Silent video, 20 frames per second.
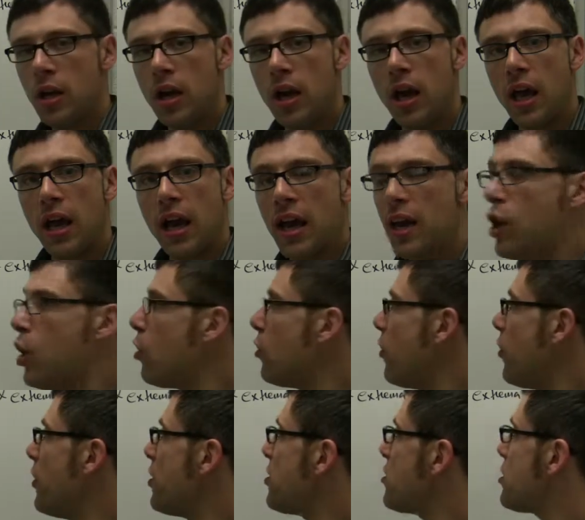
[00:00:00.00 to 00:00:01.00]
and I know
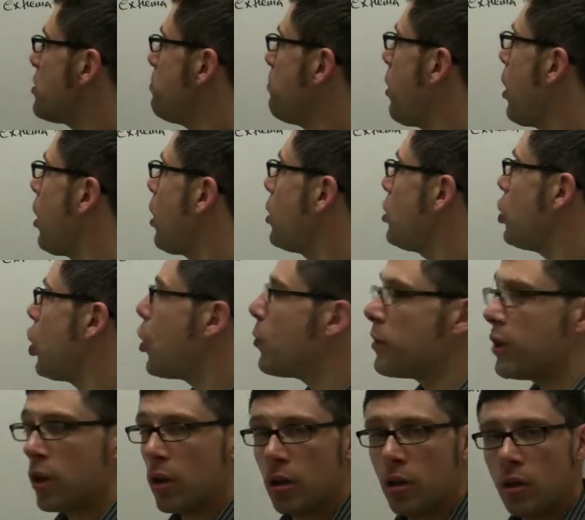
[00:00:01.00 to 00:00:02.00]
that this is a
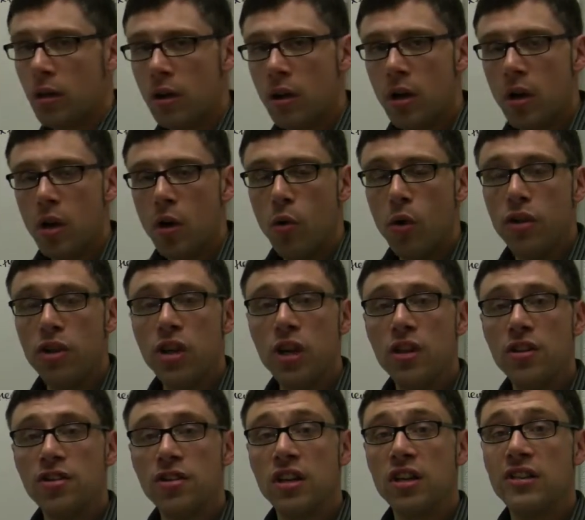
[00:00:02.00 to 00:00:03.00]
polynomial, which
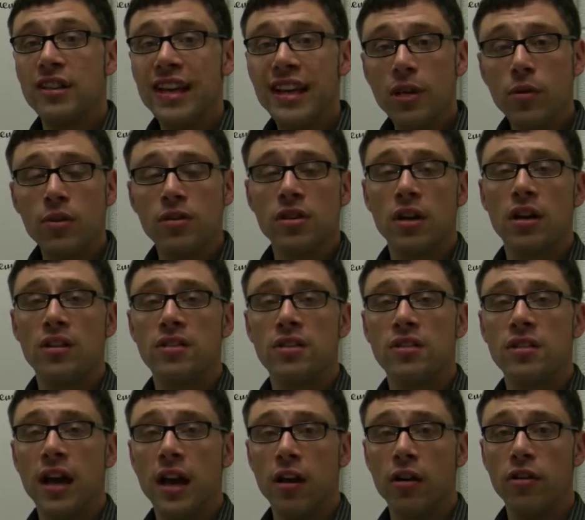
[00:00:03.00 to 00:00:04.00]
is continuous on its
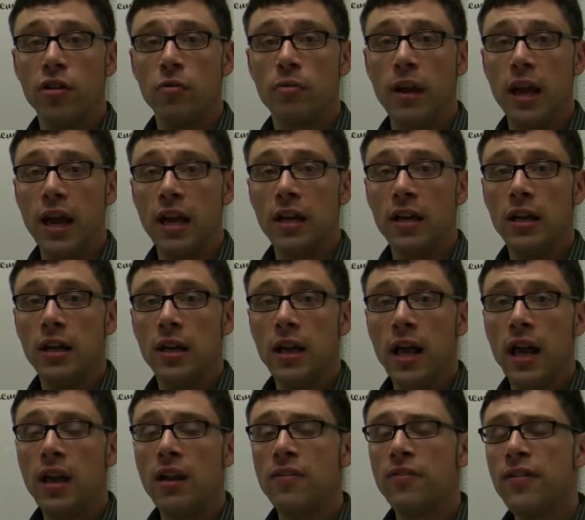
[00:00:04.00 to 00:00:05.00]
entire domain,
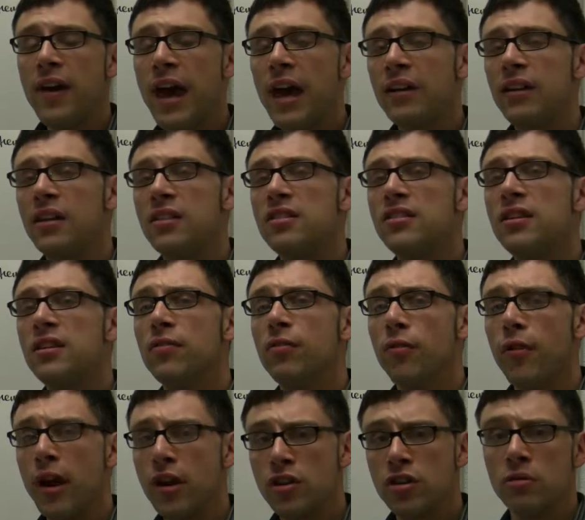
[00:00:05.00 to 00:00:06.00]
and in fact, it's
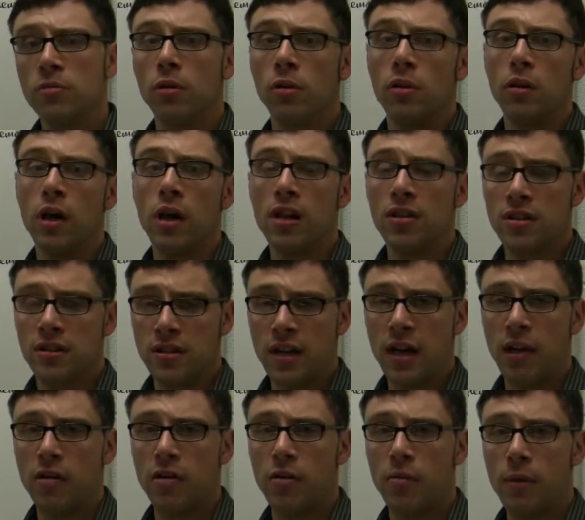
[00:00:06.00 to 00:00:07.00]
differentiable on its
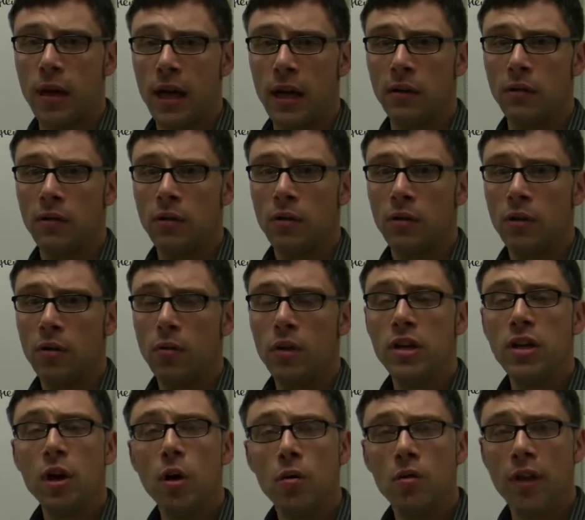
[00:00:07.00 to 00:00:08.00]
entire domain. We
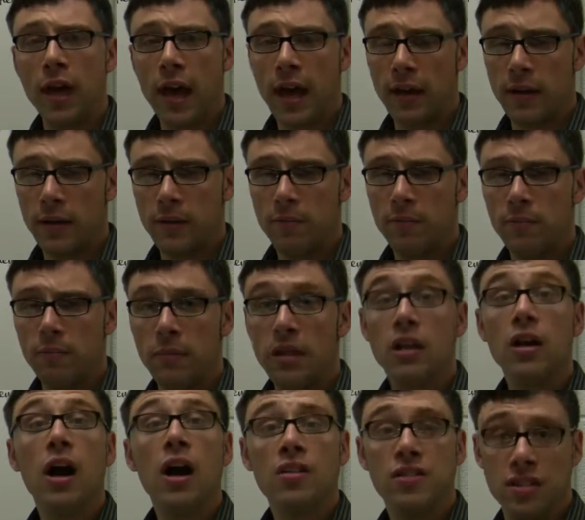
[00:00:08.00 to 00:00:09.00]
know that
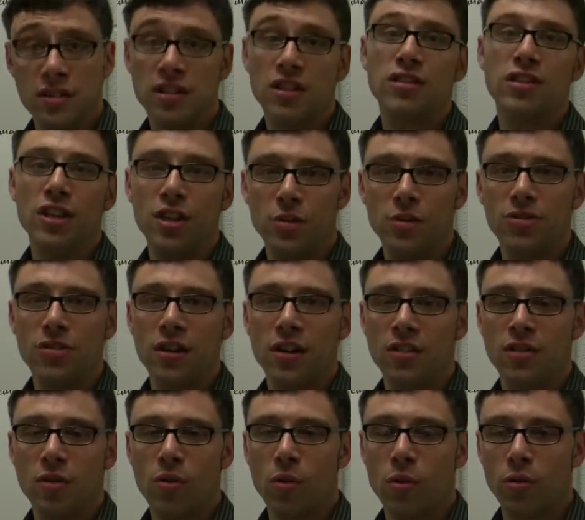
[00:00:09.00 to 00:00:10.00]
because it's continuous on its
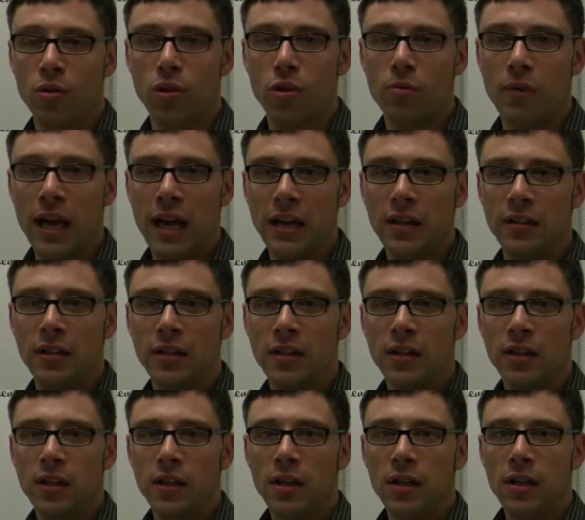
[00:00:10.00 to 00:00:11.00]
whole domain.
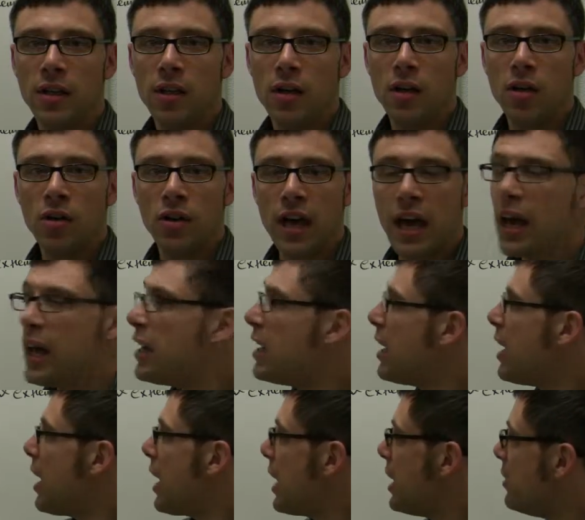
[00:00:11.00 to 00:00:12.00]
Okay?
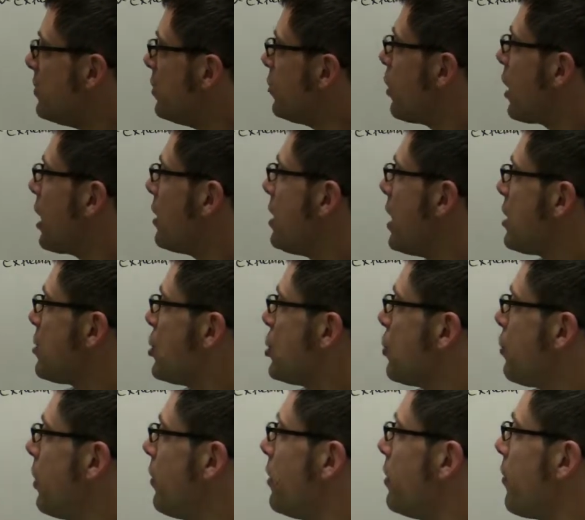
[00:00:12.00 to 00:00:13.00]
And even when I take the
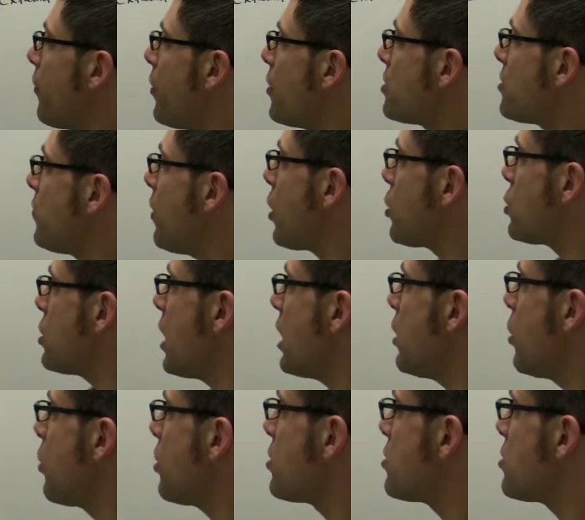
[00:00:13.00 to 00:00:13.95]
derivative of this function, I notice